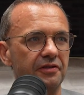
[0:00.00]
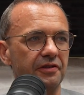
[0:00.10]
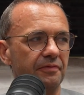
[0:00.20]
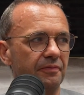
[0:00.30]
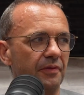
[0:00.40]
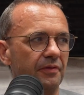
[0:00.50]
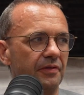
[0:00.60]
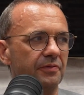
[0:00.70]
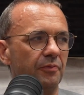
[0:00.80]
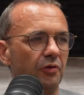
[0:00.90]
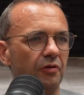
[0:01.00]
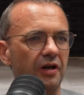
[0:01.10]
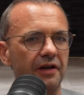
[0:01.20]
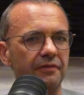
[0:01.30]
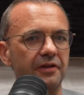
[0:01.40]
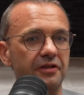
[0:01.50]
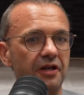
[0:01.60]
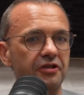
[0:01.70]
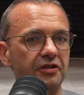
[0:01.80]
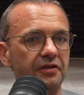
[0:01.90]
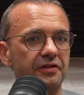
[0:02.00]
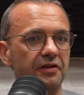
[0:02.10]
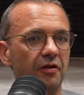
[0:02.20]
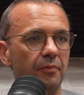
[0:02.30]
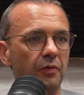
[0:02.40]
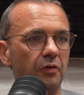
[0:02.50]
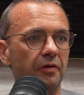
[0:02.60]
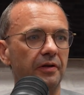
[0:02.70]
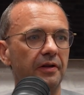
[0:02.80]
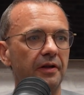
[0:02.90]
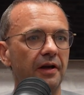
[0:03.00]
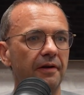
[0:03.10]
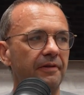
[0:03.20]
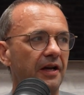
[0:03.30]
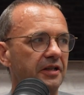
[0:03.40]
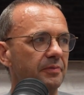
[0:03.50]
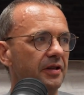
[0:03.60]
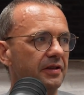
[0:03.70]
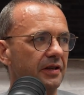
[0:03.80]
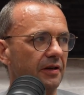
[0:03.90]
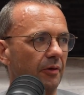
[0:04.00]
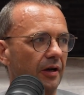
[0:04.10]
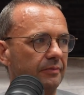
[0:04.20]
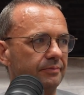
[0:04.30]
Sort of, there's more kind of discussion. There's a lot more flexibility in a way.